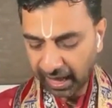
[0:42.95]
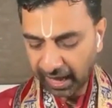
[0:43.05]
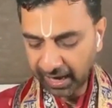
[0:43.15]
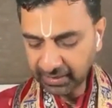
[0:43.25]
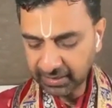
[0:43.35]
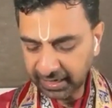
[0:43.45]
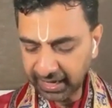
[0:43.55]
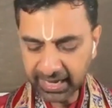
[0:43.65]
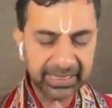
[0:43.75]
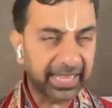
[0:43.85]
And
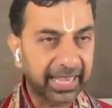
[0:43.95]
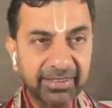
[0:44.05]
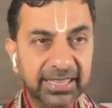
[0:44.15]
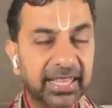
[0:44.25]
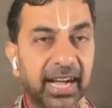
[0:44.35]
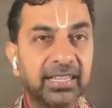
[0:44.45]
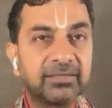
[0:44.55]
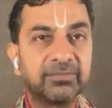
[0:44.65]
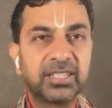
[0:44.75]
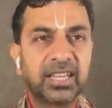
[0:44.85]
na devata.
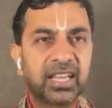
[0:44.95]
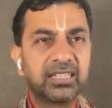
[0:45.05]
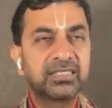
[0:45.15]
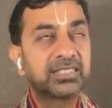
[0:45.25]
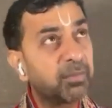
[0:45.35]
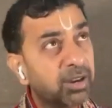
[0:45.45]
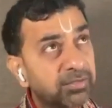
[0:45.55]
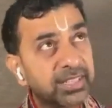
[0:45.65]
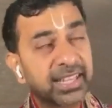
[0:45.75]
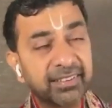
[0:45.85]
Some of
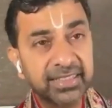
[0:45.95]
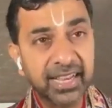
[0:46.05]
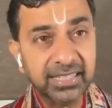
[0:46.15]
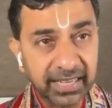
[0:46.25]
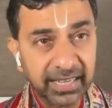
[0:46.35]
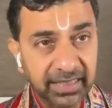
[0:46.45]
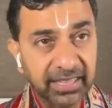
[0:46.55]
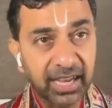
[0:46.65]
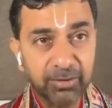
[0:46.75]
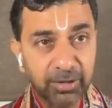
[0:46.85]
the devatas like
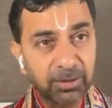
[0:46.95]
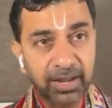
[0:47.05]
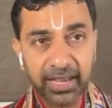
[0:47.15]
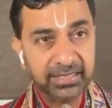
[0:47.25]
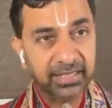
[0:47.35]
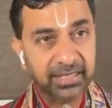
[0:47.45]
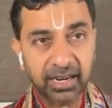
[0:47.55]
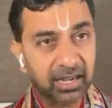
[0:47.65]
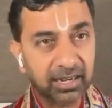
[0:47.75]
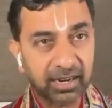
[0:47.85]
Indra, Varuna, etc.
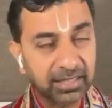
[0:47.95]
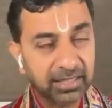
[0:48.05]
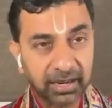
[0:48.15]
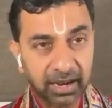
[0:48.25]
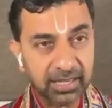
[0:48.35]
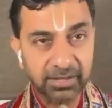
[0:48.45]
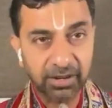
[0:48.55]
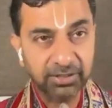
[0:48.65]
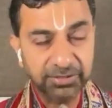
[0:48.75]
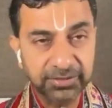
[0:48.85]
are not the cause
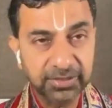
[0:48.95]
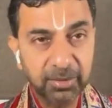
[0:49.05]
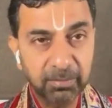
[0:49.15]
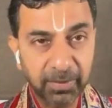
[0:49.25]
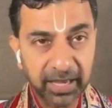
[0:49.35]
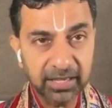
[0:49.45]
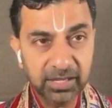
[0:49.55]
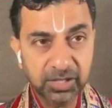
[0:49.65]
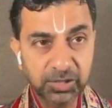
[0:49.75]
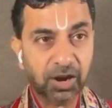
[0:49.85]
of my
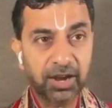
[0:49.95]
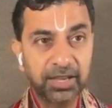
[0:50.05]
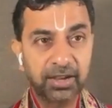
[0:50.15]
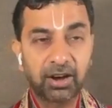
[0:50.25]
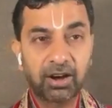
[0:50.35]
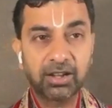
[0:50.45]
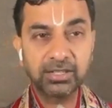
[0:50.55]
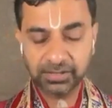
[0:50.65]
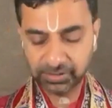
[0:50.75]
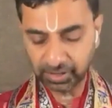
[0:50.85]
joy or
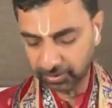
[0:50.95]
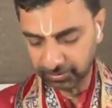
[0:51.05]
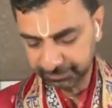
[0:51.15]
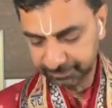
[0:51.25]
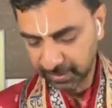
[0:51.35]
sorrow.